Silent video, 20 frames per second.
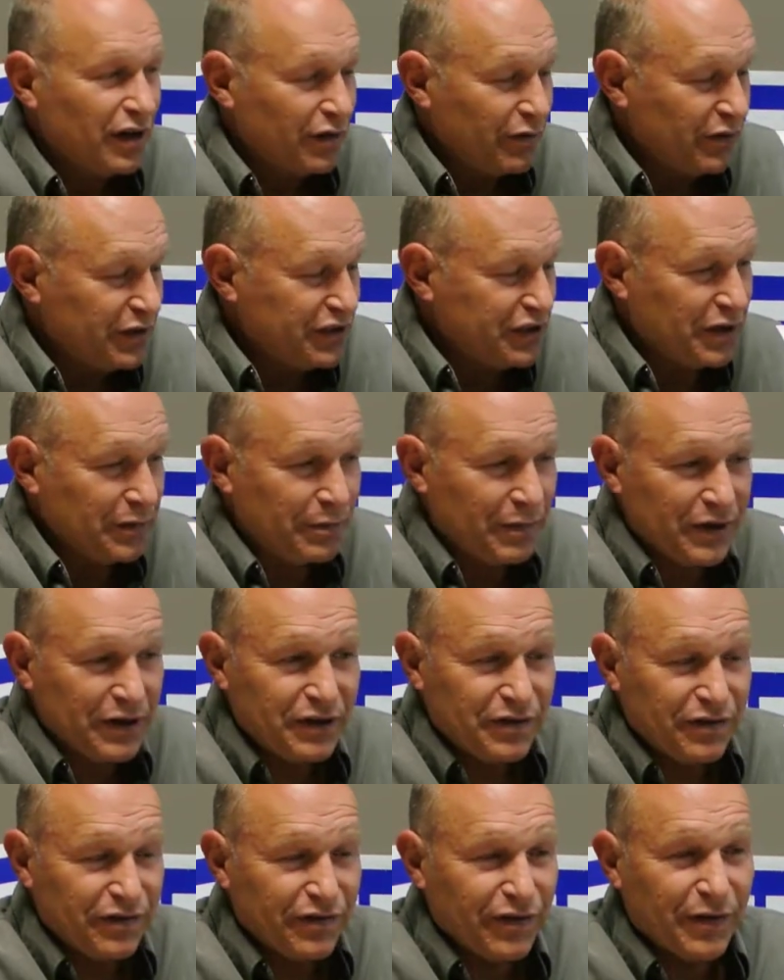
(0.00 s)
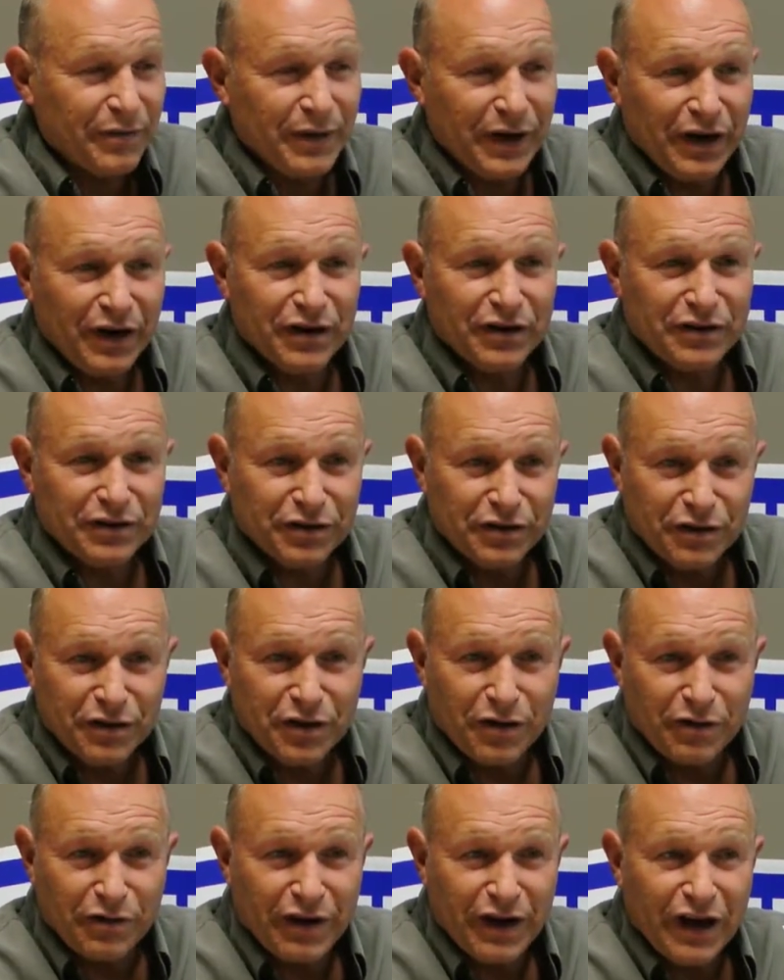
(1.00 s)
We ship it from here to
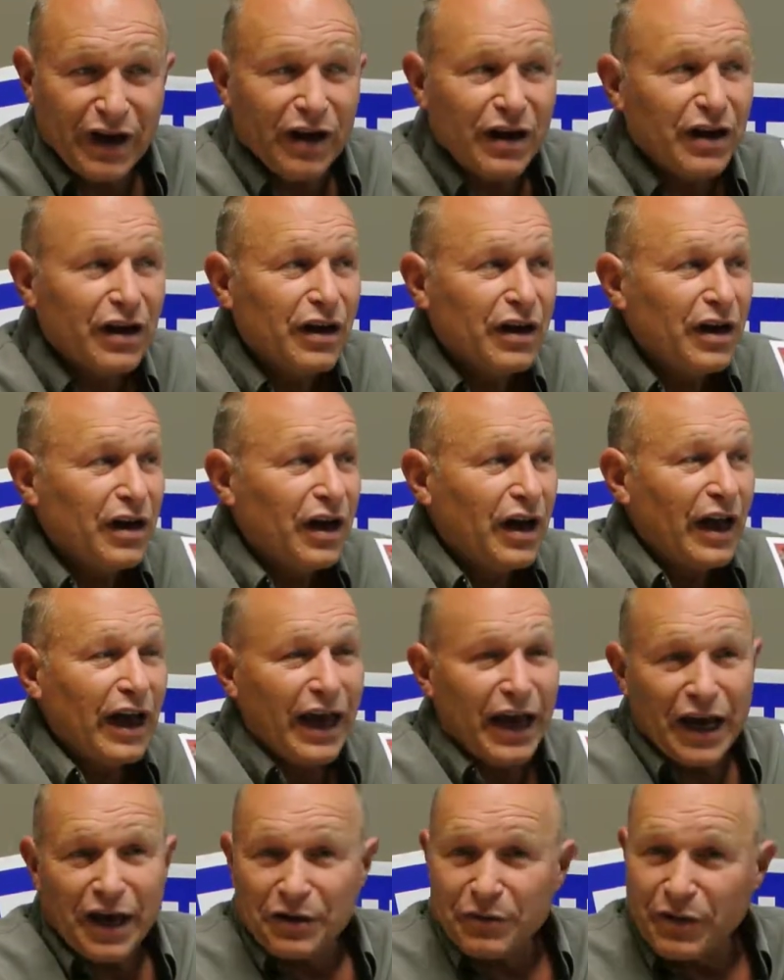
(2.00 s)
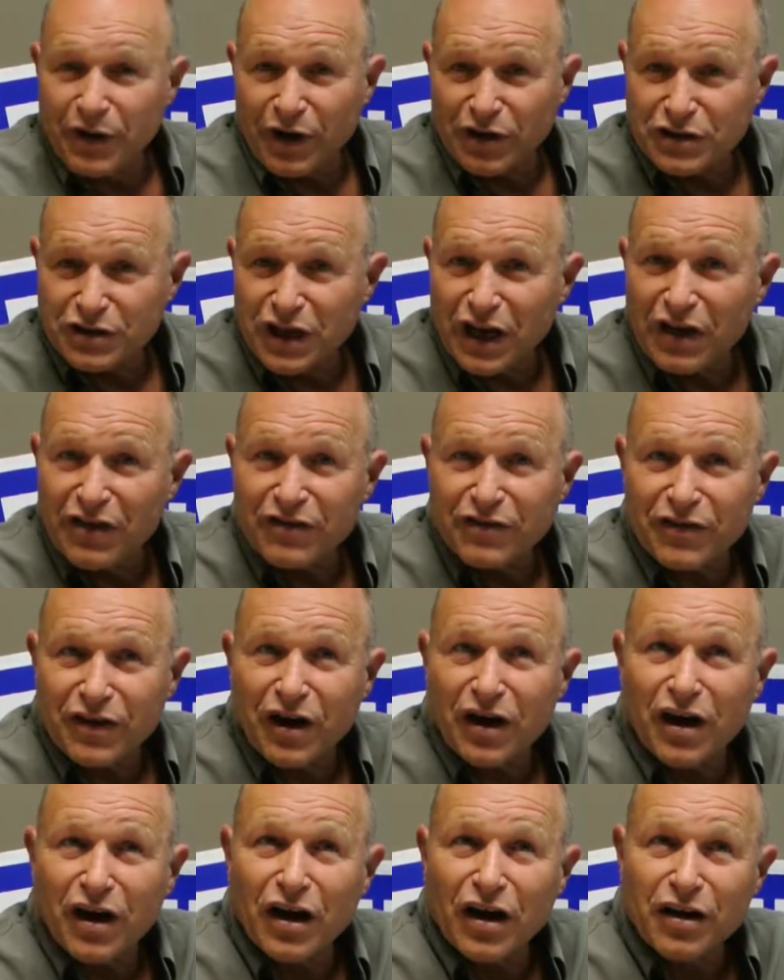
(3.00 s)
Korea. And we also have
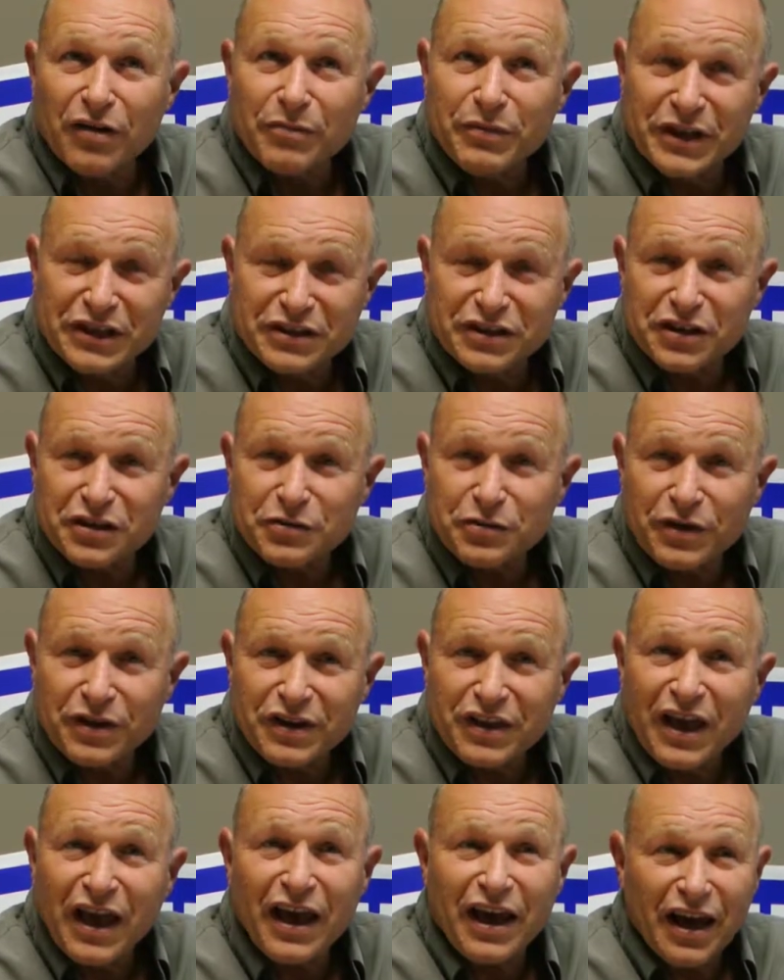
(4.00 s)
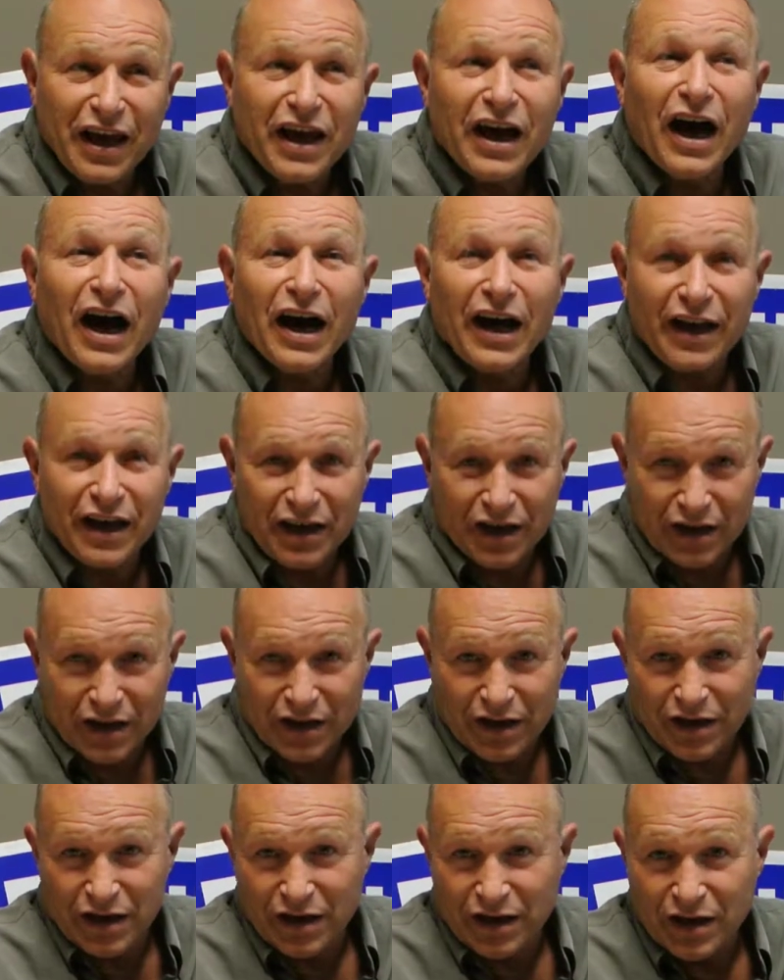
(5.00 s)
a business with KAI,
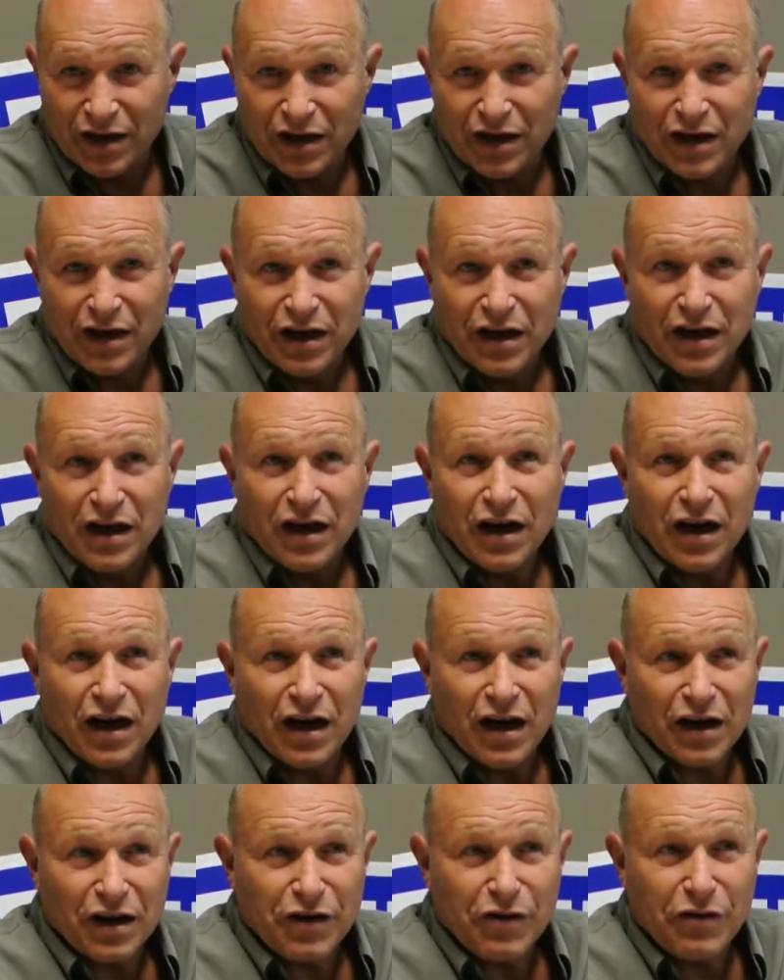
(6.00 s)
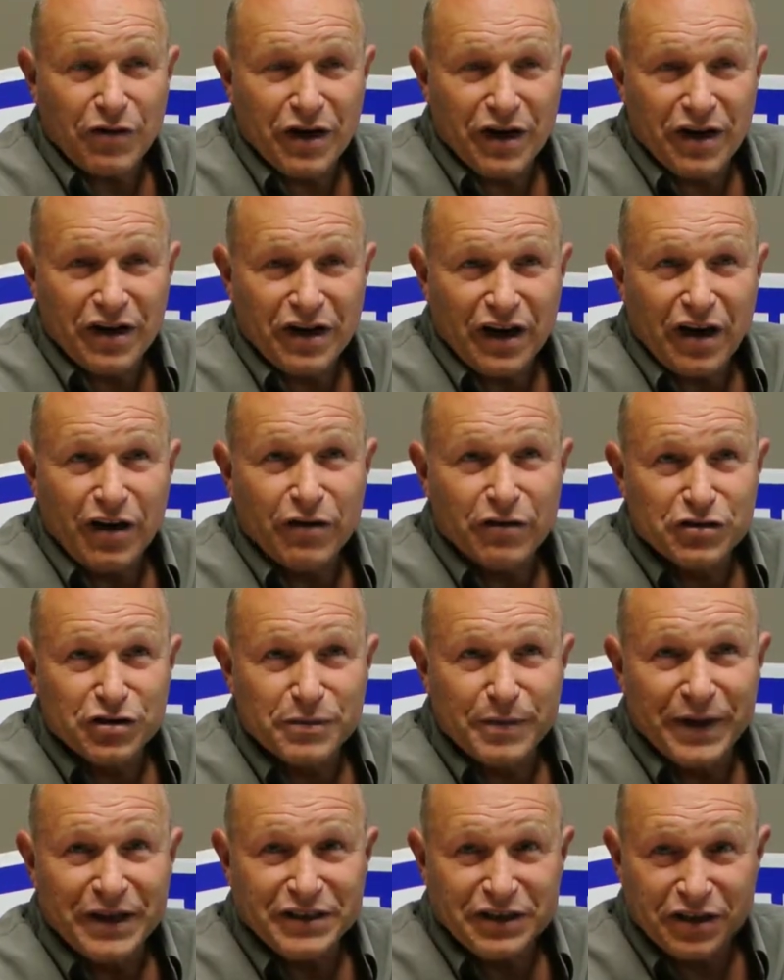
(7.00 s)
Korean
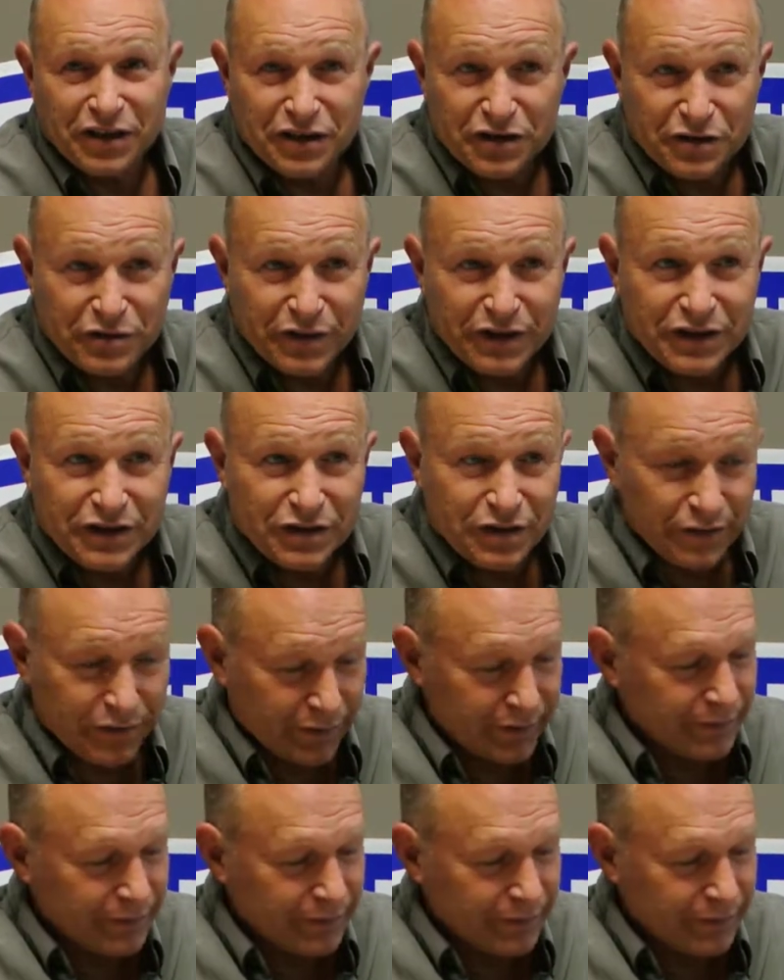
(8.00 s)
Aerospace Industries.